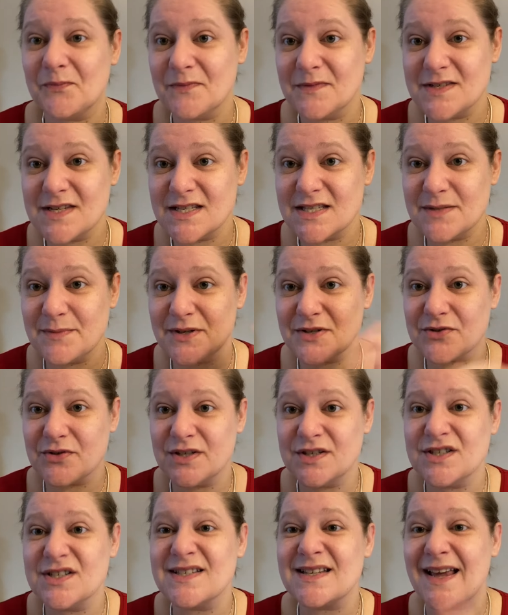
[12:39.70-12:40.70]
Centimeters to
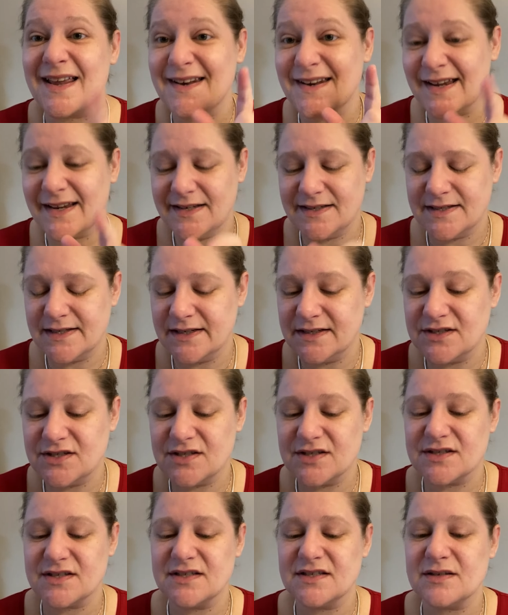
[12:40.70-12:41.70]
inches, 90
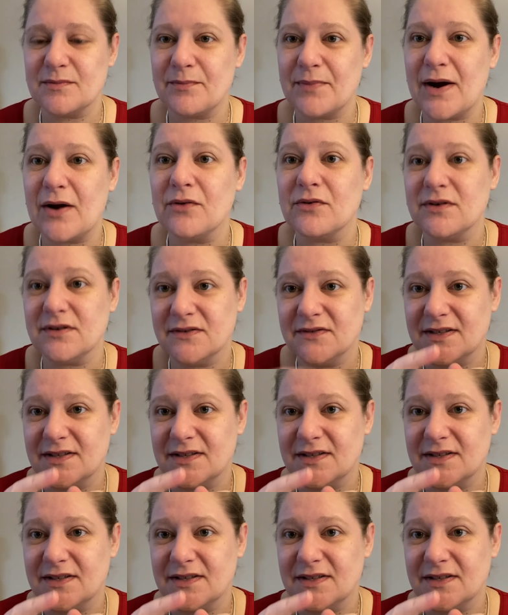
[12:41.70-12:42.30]
inches is about